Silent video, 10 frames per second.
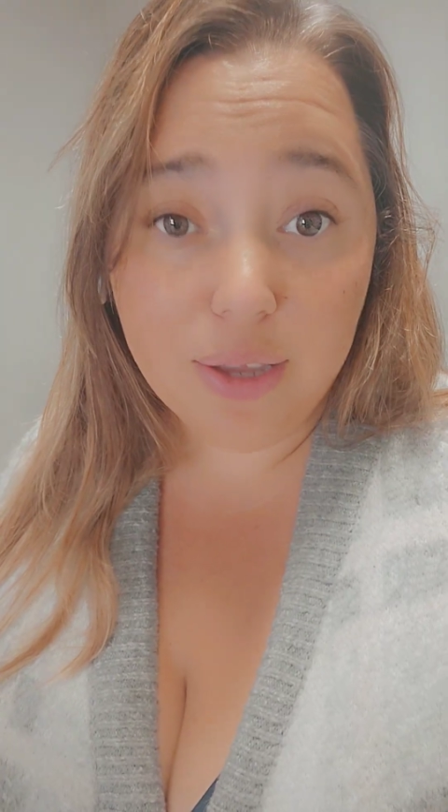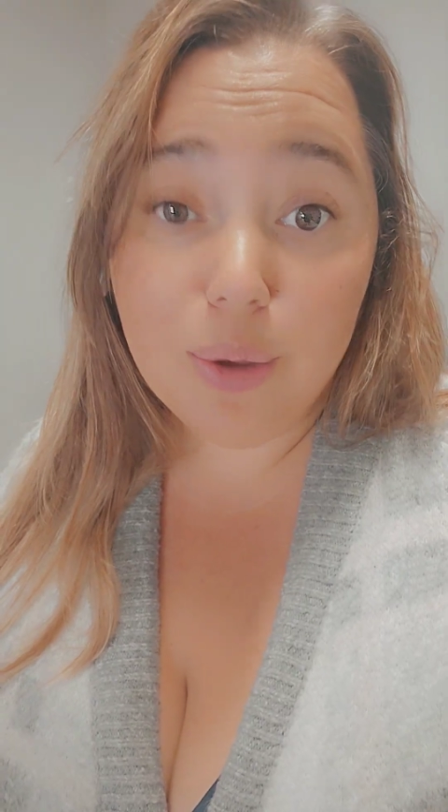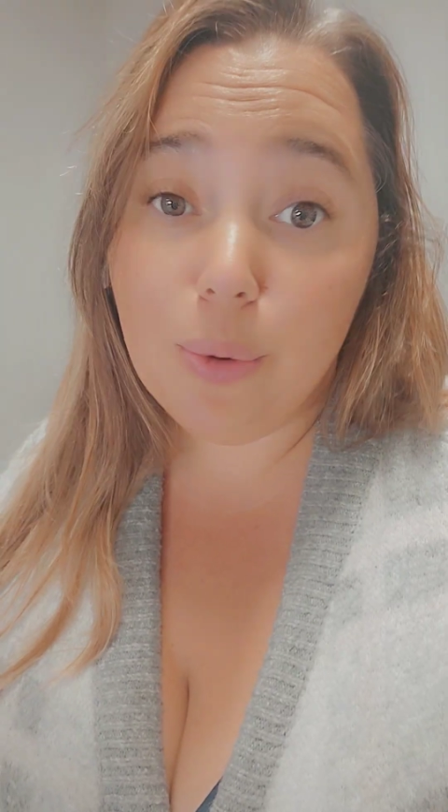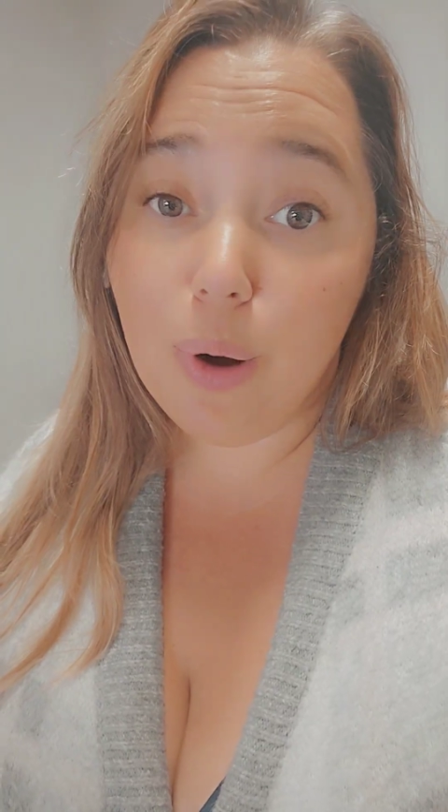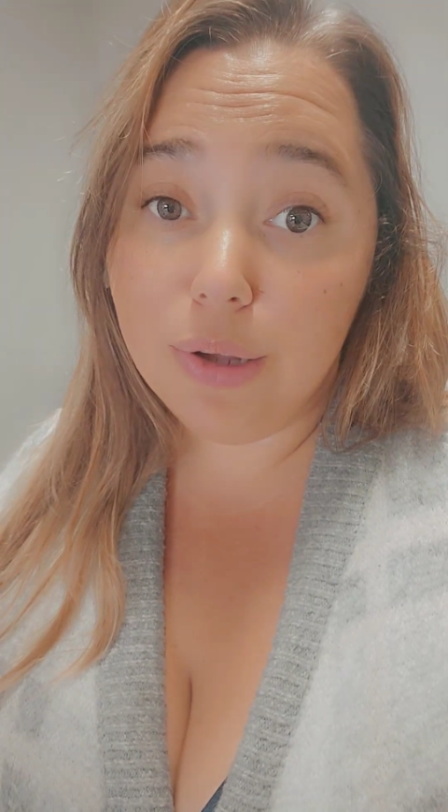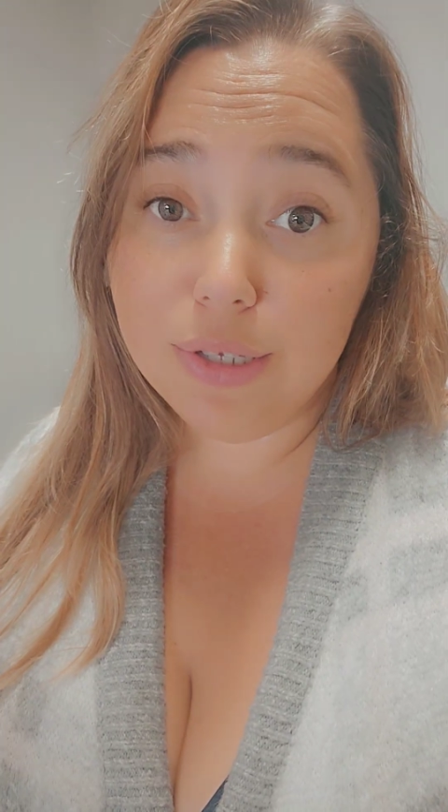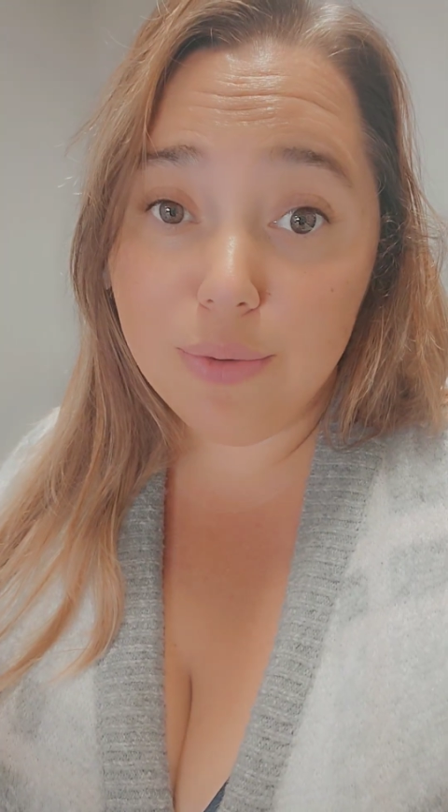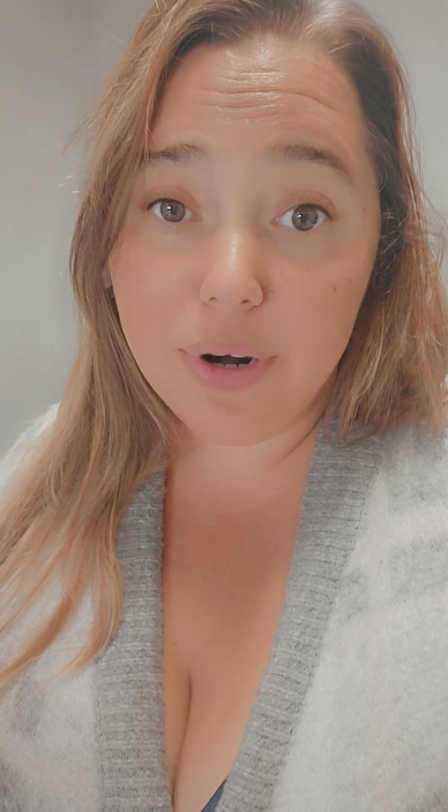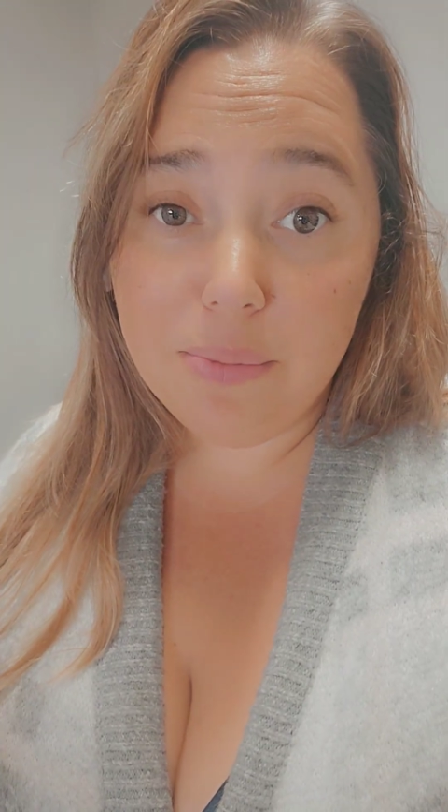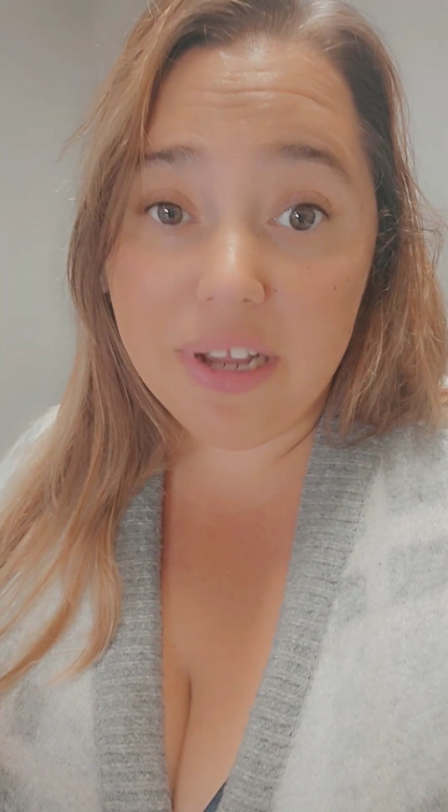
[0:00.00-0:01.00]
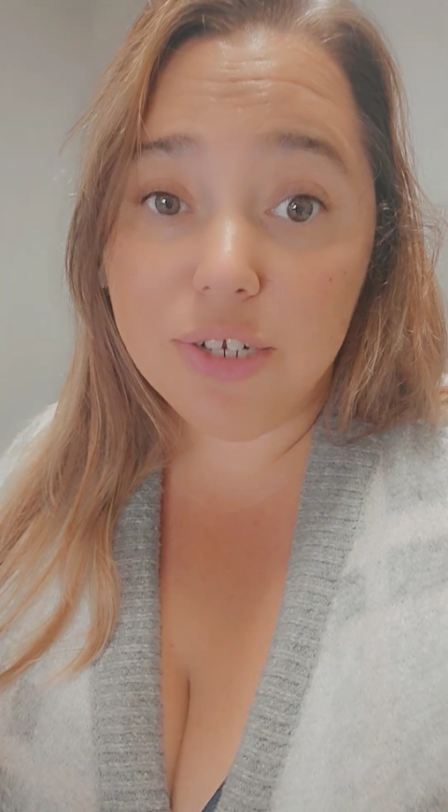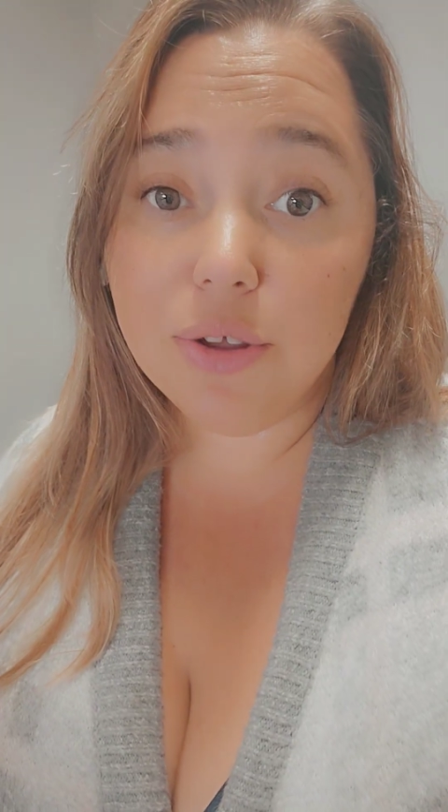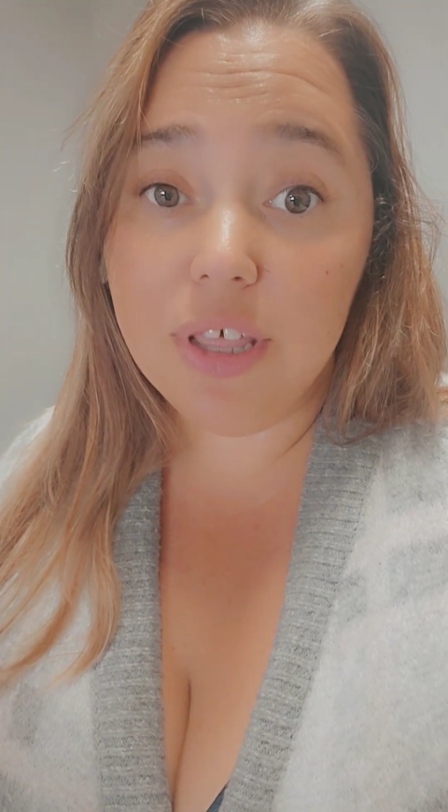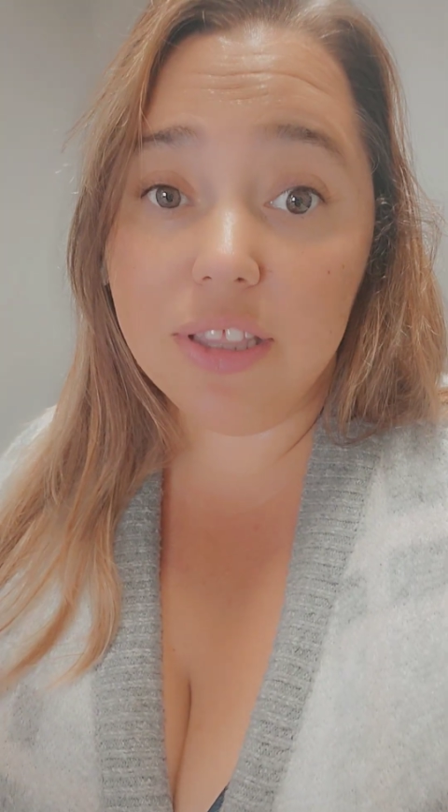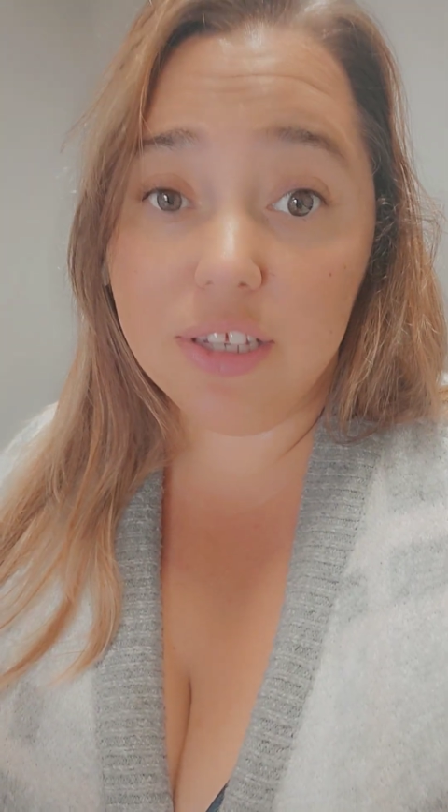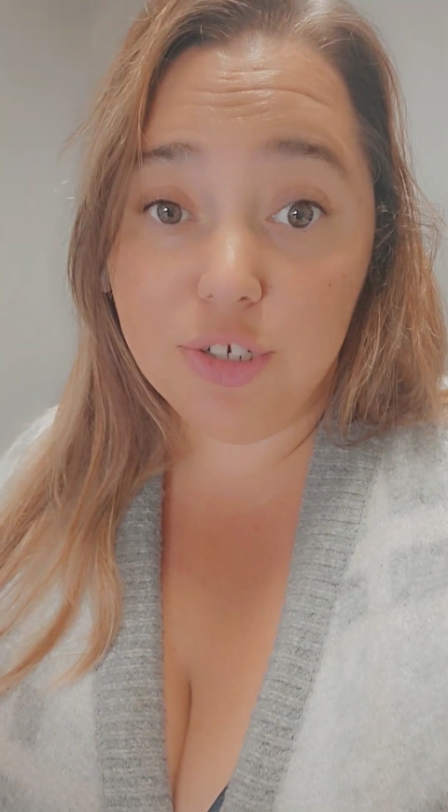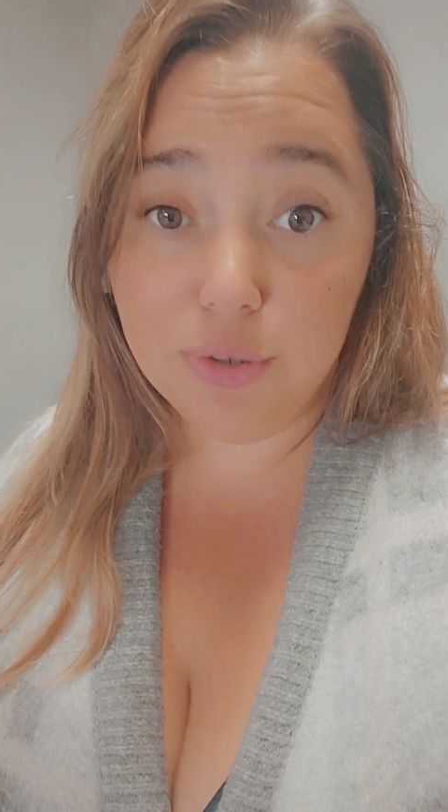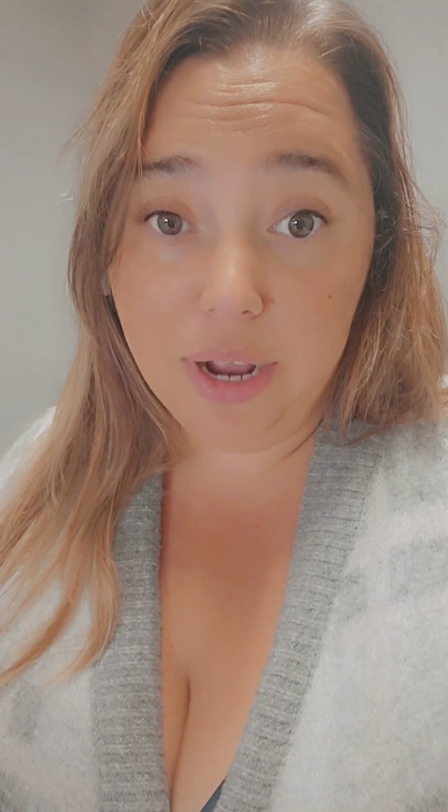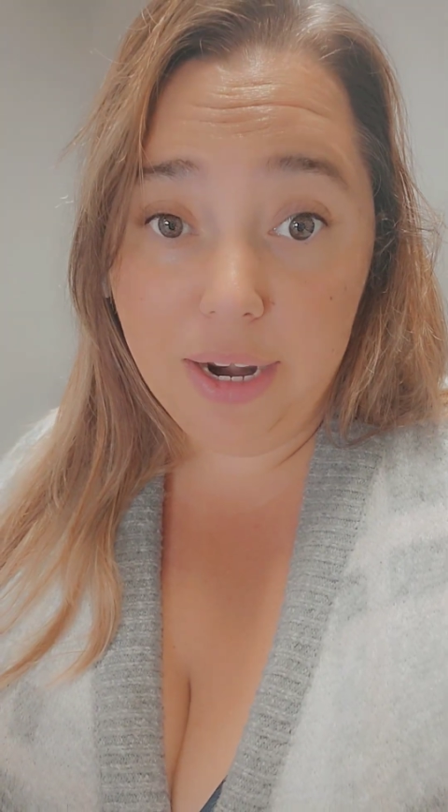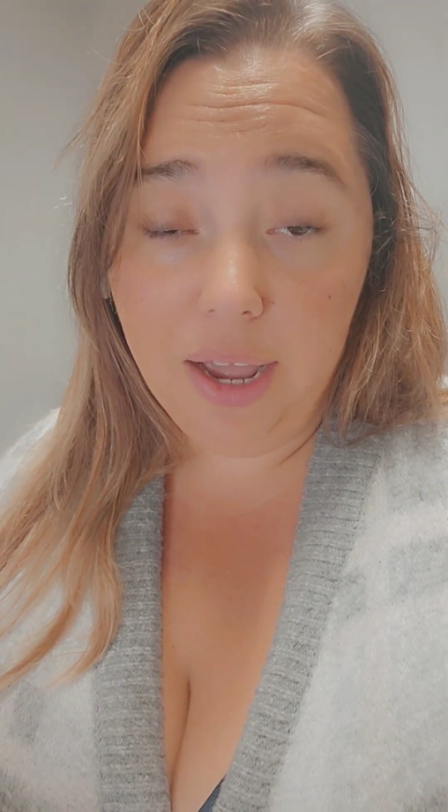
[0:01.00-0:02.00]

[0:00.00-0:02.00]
You also want to make sure that the tread